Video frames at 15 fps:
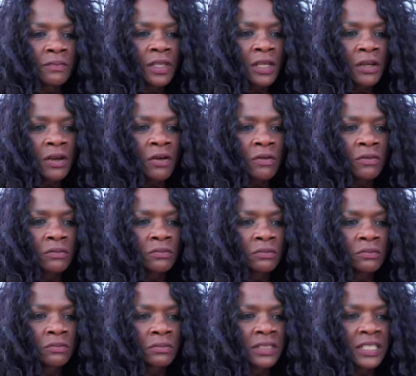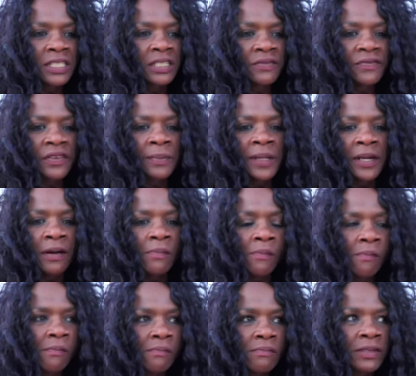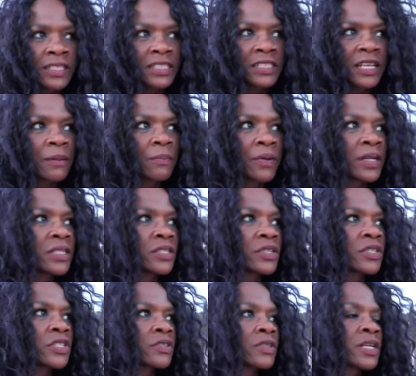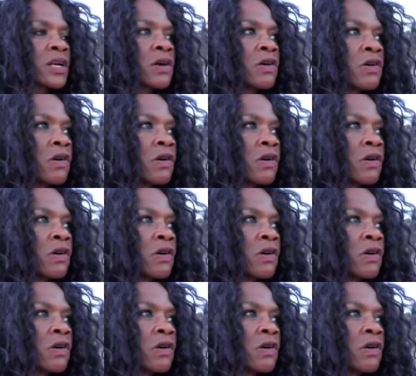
you know, distant from him. doesn't take brain surgery.